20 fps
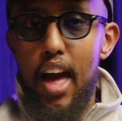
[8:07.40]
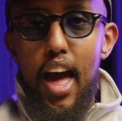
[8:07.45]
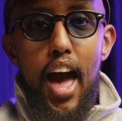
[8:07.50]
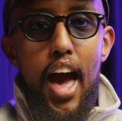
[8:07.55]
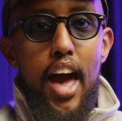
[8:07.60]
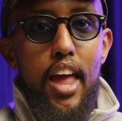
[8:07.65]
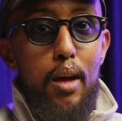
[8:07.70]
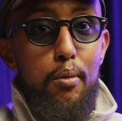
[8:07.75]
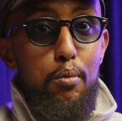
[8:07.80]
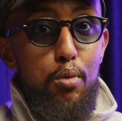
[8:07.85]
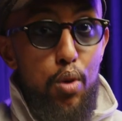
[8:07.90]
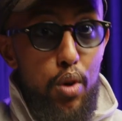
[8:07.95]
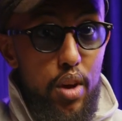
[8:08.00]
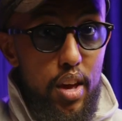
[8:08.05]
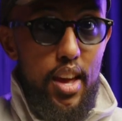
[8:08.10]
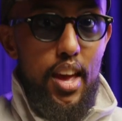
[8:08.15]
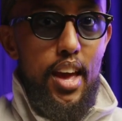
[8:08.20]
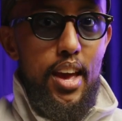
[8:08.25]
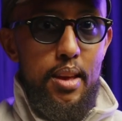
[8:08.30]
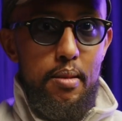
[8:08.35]
And I'm
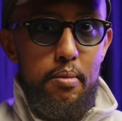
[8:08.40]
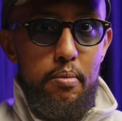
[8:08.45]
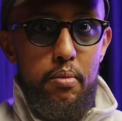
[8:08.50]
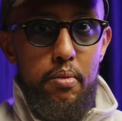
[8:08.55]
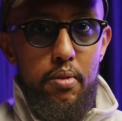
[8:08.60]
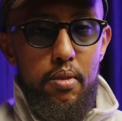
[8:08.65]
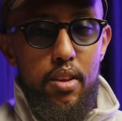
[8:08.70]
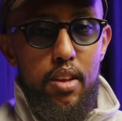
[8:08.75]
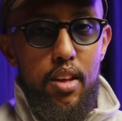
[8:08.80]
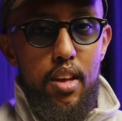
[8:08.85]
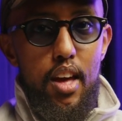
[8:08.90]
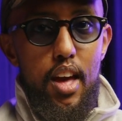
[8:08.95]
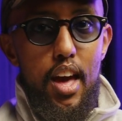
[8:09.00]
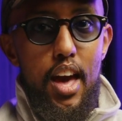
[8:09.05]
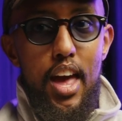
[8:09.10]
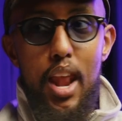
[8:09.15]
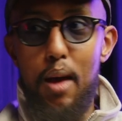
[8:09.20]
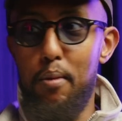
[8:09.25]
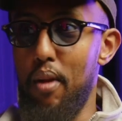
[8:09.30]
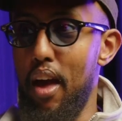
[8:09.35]
looking at him,
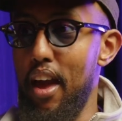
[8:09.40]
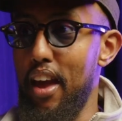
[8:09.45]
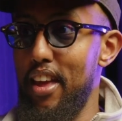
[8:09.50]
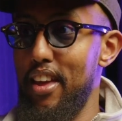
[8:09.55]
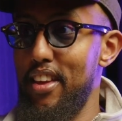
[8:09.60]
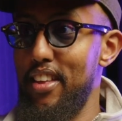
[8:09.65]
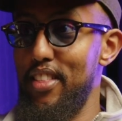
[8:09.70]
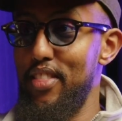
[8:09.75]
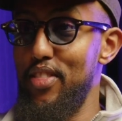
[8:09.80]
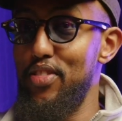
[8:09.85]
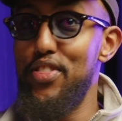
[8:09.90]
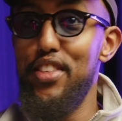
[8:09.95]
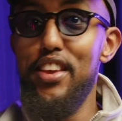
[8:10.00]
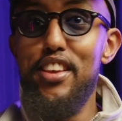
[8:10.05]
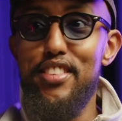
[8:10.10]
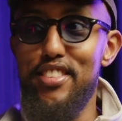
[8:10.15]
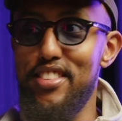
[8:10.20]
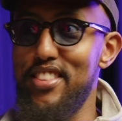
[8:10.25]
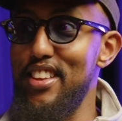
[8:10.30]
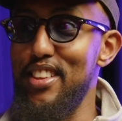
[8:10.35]
and I'm like,
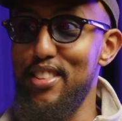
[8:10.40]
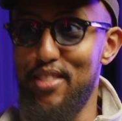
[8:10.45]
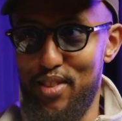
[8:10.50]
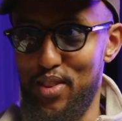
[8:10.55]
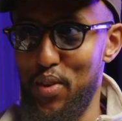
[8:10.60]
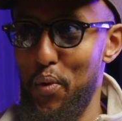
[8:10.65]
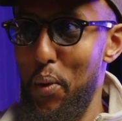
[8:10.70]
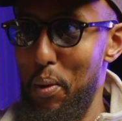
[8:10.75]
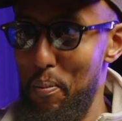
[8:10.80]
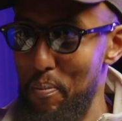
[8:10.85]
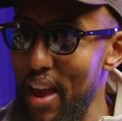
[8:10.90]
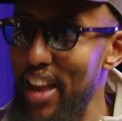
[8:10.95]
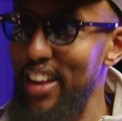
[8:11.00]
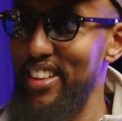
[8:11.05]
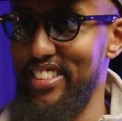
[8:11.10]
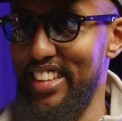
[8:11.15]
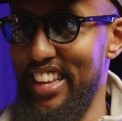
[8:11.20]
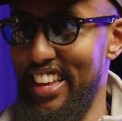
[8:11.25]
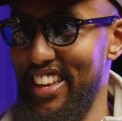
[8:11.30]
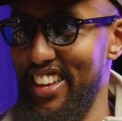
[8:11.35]
this is so
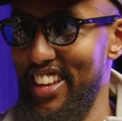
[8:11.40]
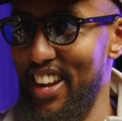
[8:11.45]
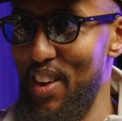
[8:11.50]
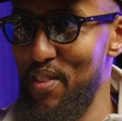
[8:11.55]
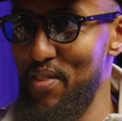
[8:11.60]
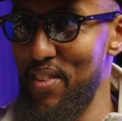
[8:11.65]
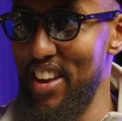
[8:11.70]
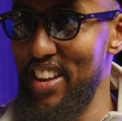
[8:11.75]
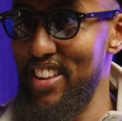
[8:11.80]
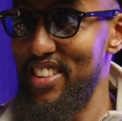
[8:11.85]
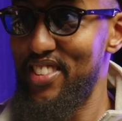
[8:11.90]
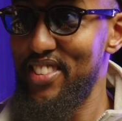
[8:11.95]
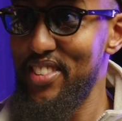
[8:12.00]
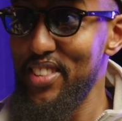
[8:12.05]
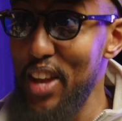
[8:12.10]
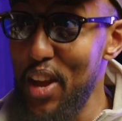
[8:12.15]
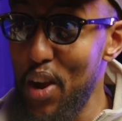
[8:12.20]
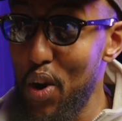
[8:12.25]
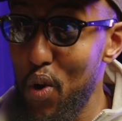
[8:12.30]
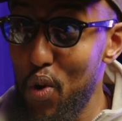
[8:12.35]
amazing. You know what I mean? This is
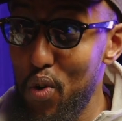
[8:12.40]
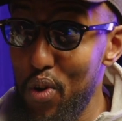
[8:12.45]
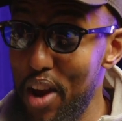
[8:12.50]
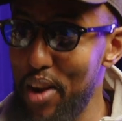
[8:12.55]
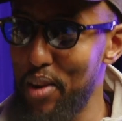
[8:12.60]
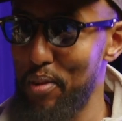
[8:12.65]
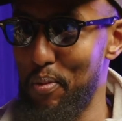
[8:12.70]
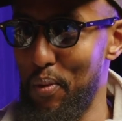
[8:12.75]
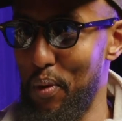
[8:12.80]
incredible.